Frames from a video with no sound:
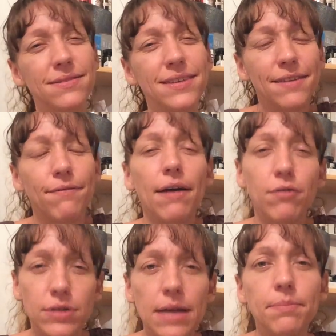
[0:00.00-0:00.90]
like 5
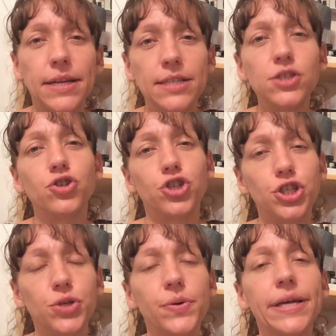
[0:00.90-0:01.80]
or 10 minutes you should
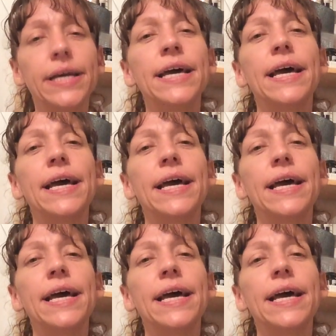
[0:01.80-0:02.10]
do it.